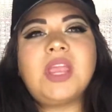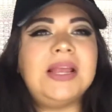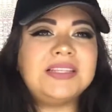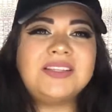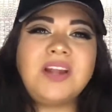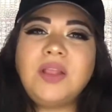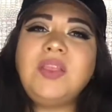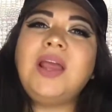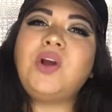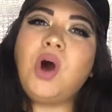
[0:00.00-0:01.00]
It's not
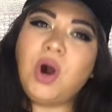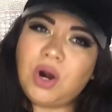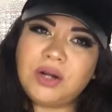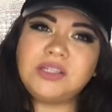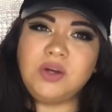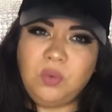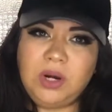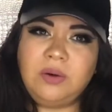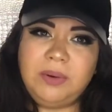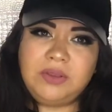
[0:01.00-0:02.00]
that hard to
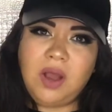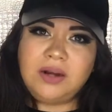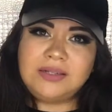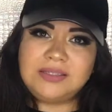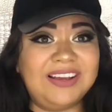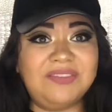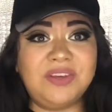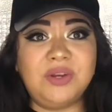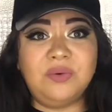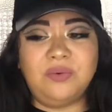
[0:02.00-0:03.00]
work with, honestly.
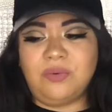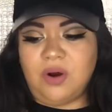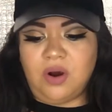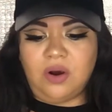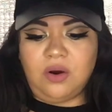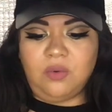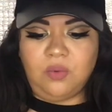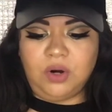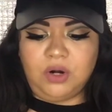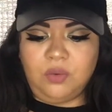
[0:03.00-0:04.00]
If you
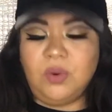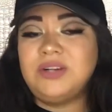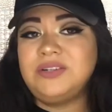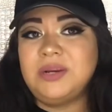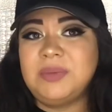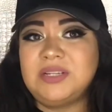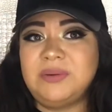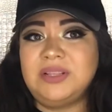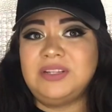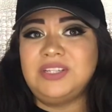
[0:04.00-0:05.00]
were wondering
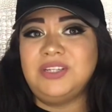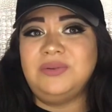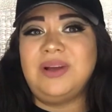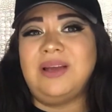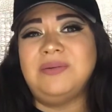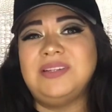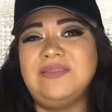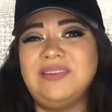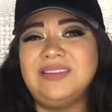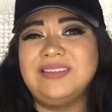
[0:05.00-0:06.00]
between the two, I would
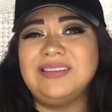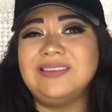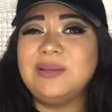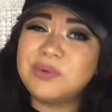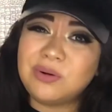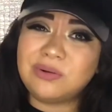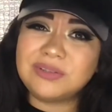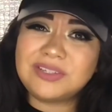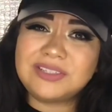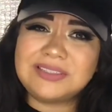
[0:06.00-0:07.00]
definitely say
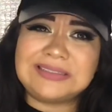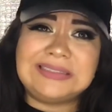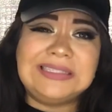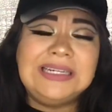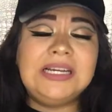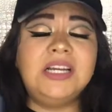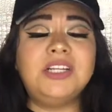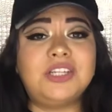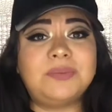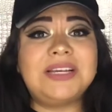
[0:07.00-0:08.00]
Subculture,
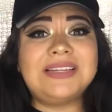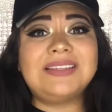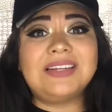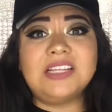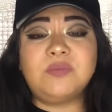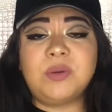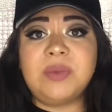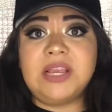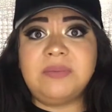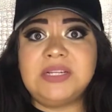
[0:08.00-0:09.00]
just because it is more
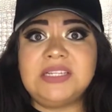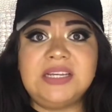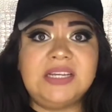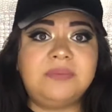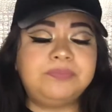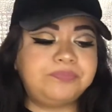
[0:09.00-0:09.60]
pigmented.